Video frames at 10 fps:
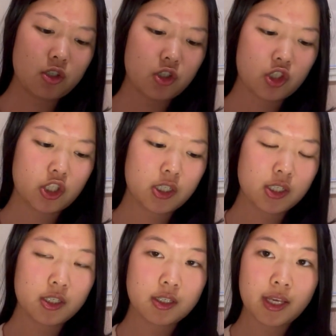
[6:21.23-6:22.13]

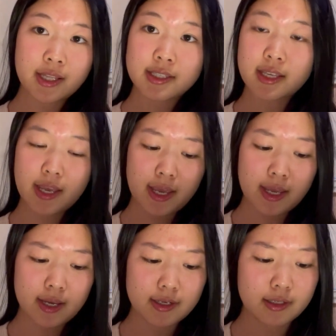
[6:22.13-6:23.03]
she gets
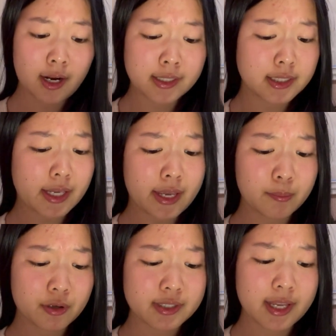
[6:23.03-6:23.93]
a
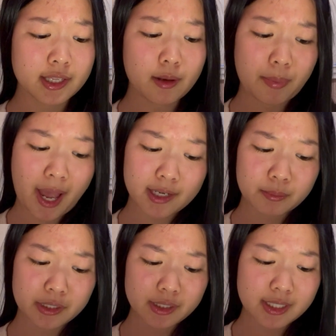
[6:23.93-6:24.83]
98%
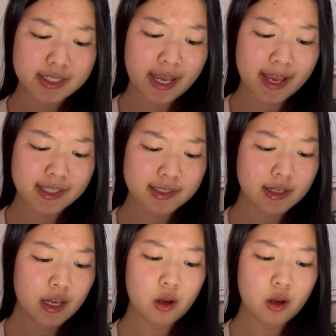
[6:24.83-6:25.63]
compatibility test